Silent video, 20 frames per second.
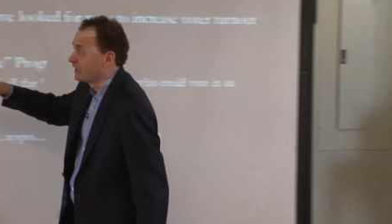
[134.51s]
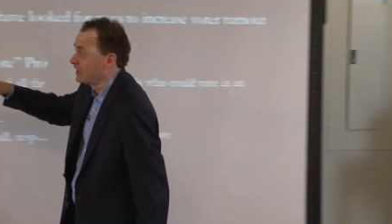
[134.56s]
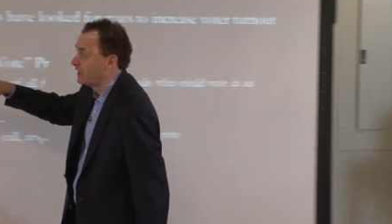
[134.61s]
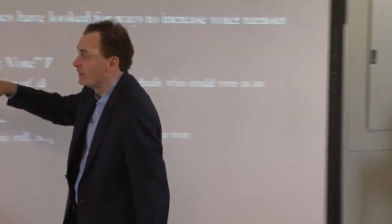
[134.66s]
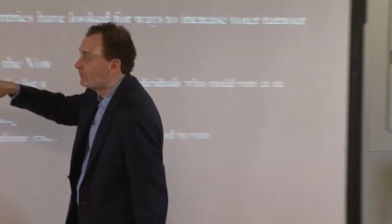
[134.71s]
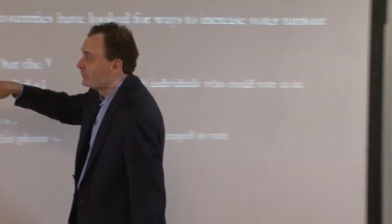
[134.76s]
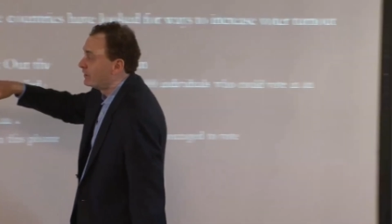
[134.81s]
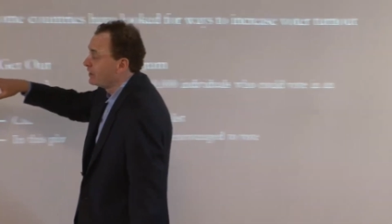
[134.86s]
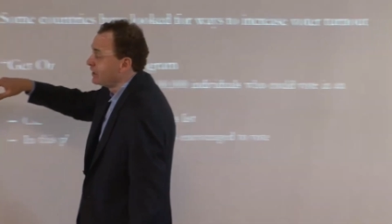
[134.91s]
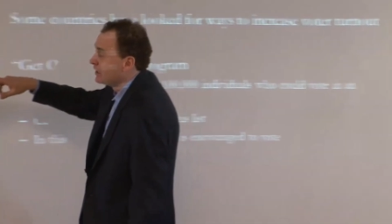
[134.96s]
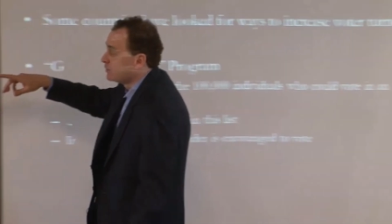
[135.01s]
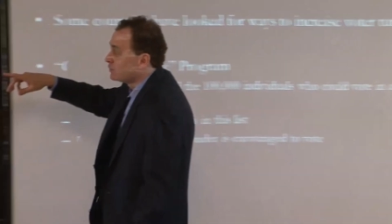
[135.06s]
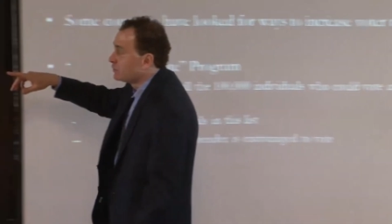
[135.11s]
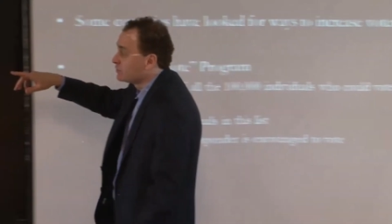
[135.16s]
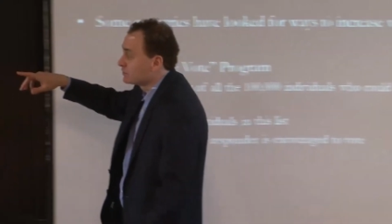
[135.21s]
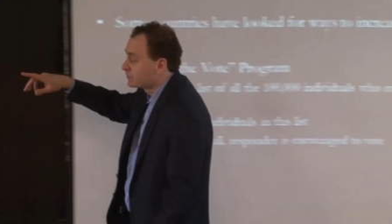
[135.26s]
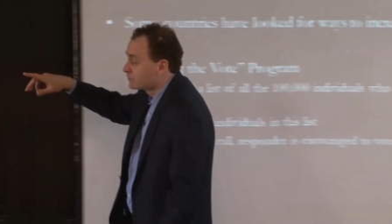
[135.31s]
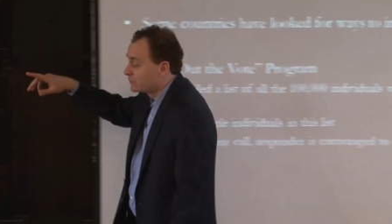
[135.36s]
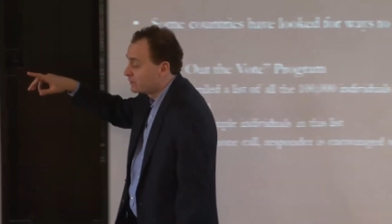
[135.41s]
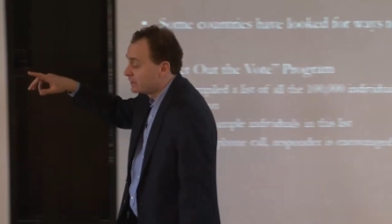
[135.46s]
learn
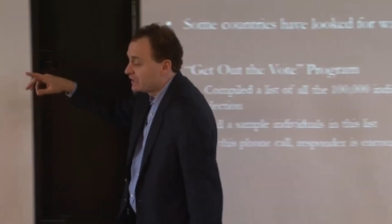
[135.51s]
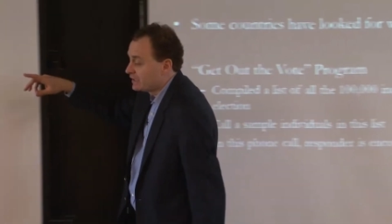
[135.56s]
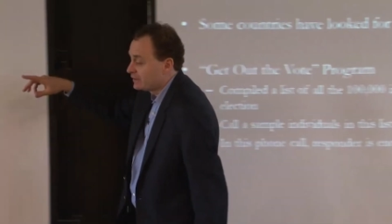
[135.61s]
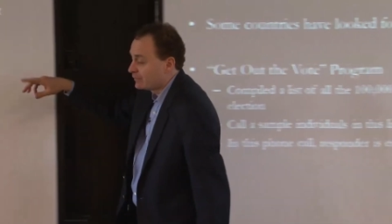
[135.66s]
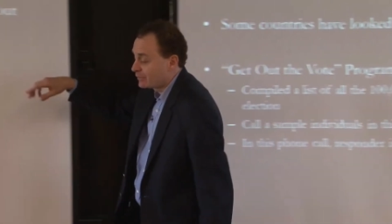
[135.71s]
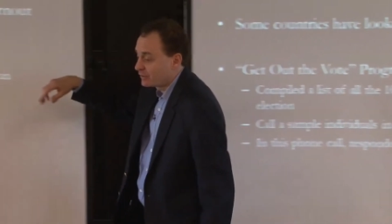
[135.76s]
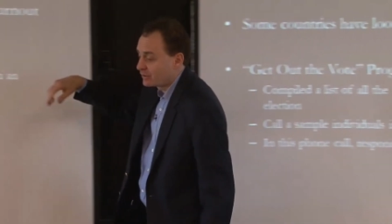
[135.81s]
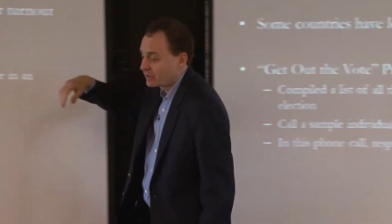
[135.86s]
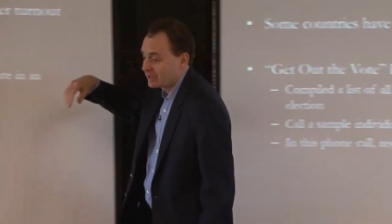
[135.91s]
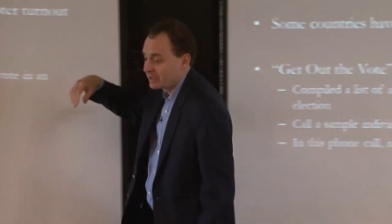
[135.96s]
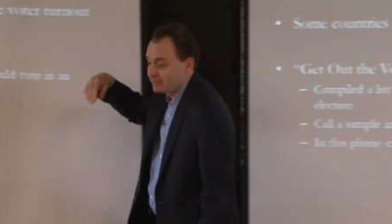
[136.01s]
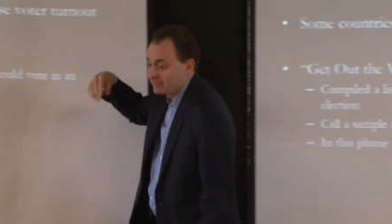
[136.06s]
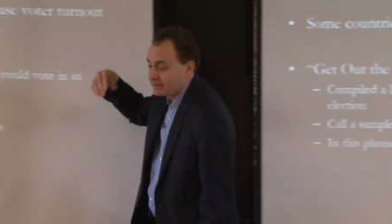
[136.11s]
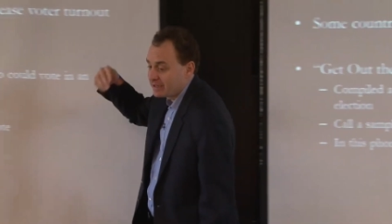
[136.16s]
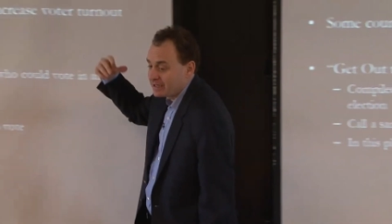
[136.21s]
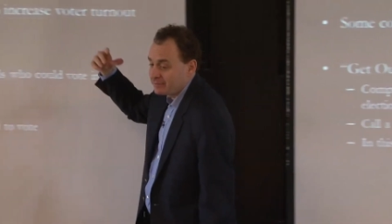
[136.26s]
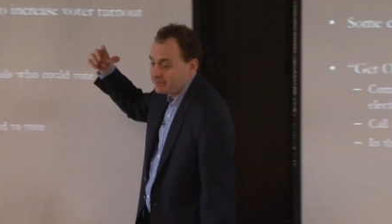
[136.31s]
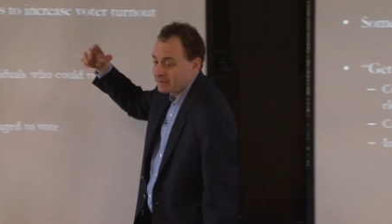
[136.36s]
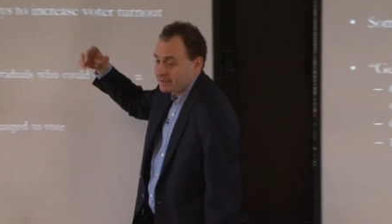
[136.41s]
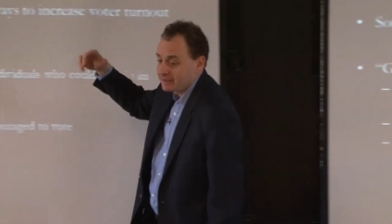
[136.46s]
strategies to
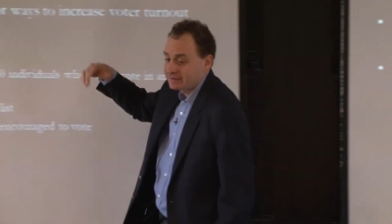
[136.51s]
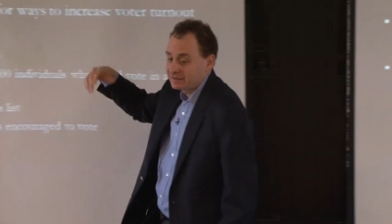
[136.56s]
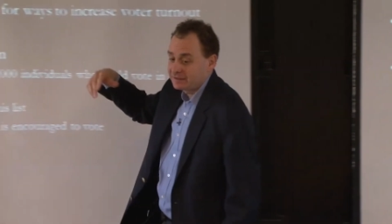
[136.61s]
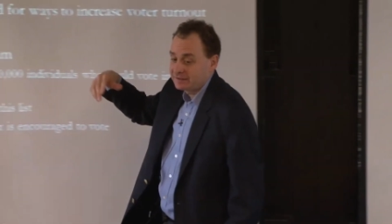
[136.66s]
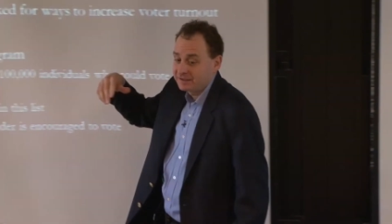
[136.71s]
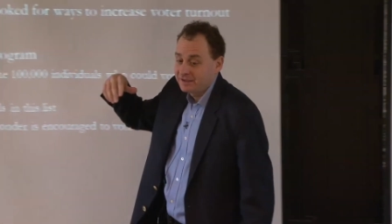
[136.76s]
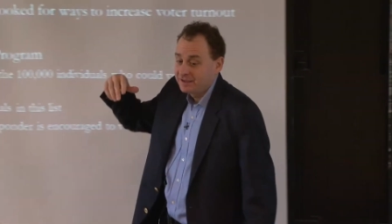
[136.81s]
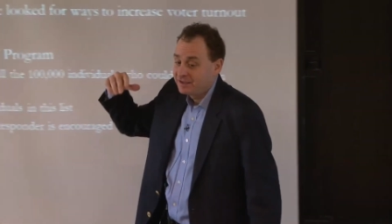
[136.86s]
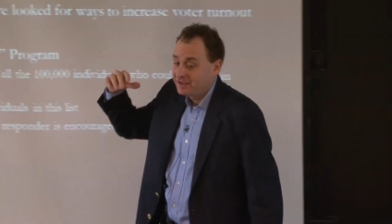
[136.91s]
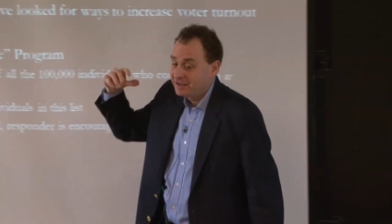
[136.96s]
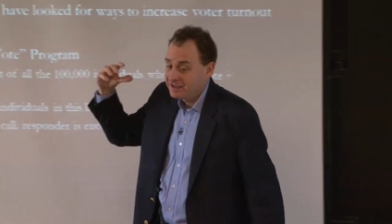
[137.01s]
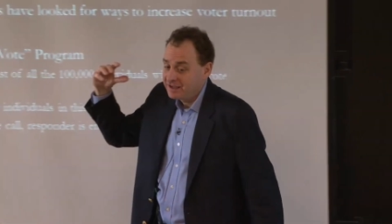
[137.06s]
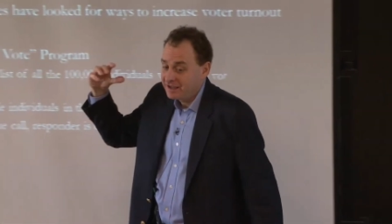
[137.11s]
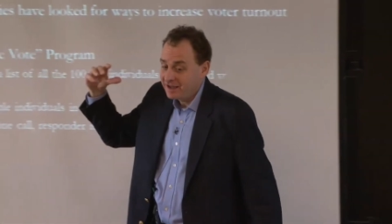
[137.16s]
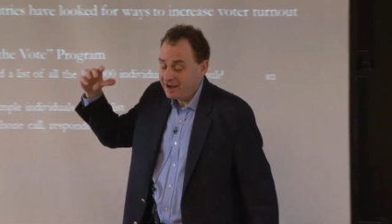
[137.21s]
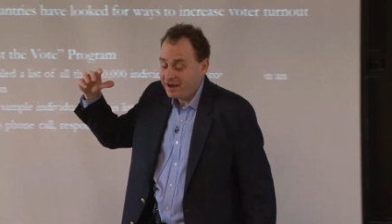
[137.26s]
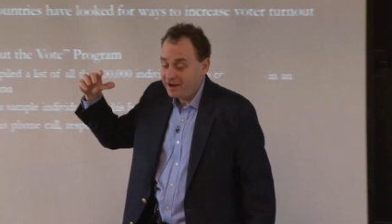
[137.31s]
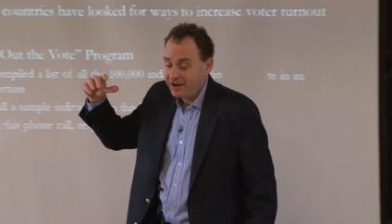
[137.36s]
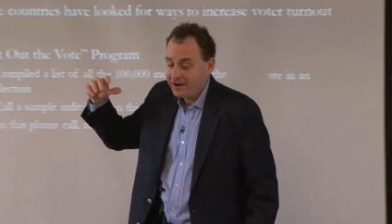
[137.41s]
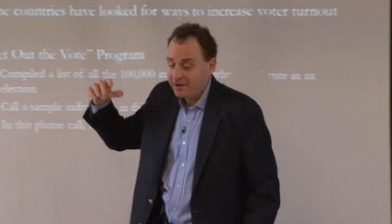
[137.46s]
maximize policy
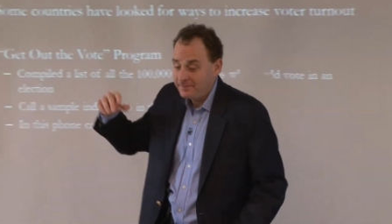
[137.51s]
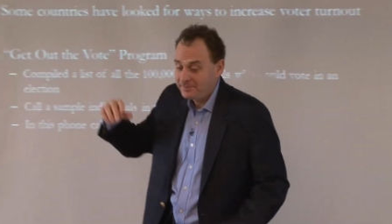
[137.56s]
impact